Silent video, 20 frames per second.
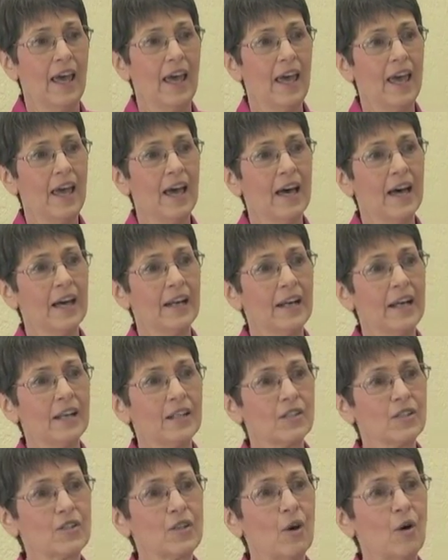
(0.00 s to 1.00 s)
And
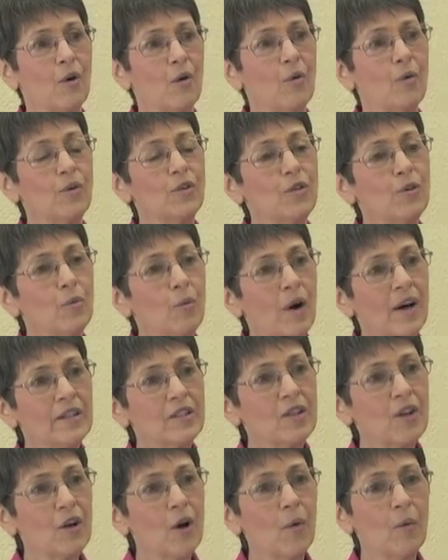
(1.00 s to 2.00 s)
so you want
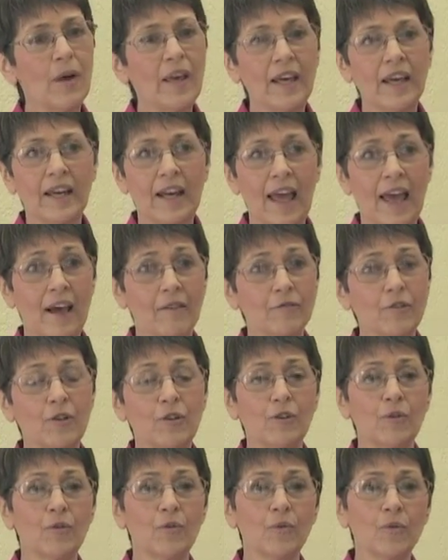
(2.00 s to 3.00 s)
to go in after
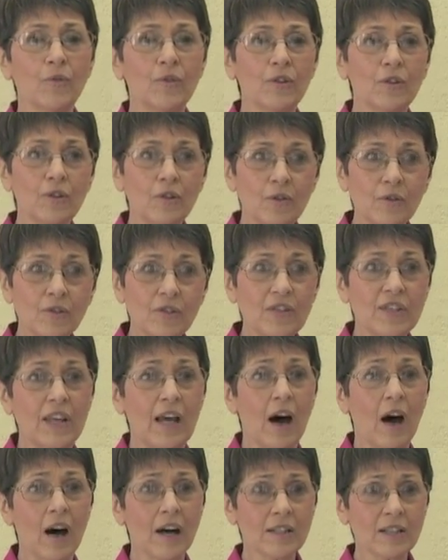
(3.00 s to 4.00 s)
you use
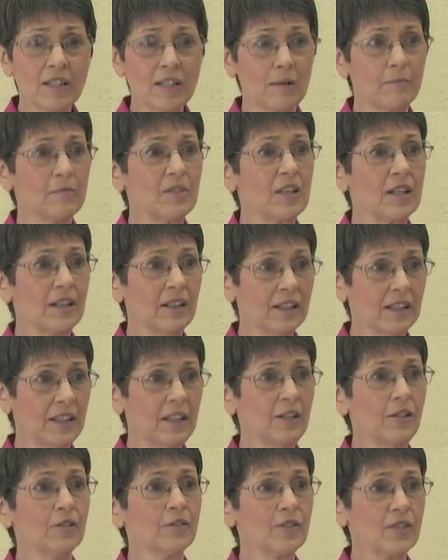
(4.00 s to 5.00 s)
the Awesome to
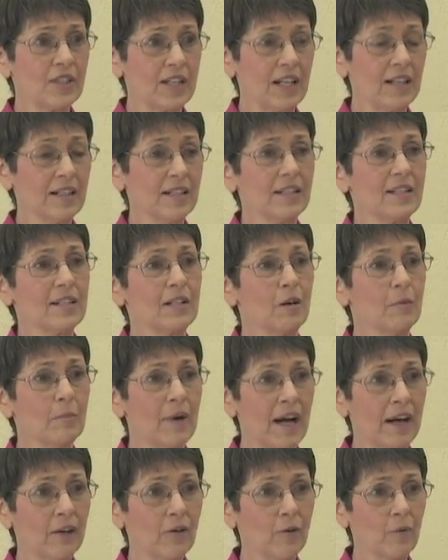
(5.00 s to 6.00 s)
clean your stainless steel
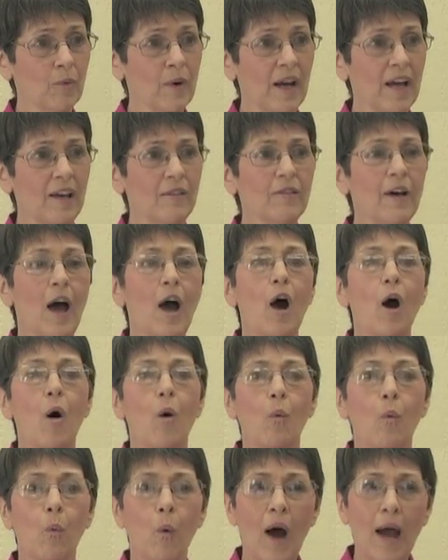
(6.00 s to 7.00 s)
microwave,
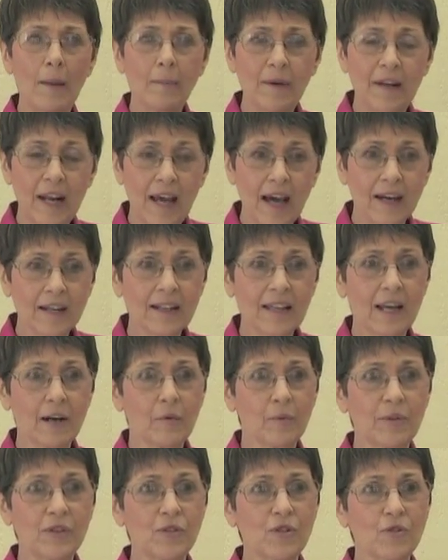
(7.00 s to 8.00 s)
wipe it out of there
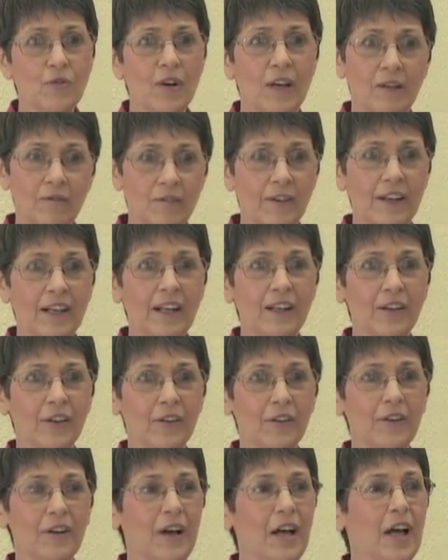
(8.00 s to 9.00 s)
with straight
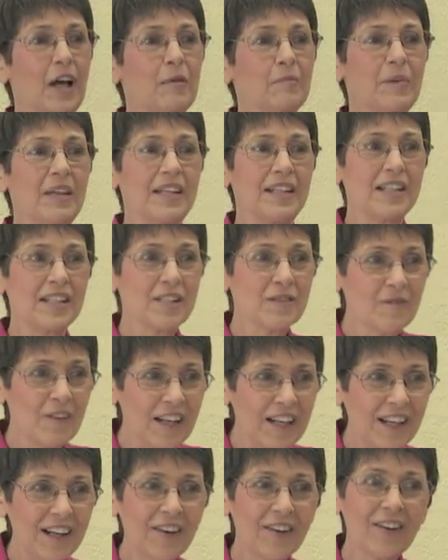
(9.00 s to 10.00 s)
vinegar, because
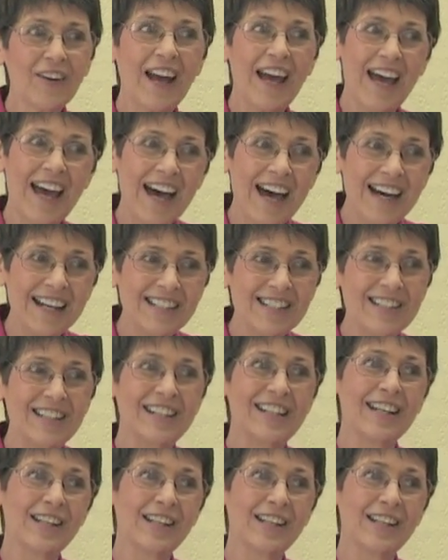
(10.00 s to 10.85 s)
vinegar has an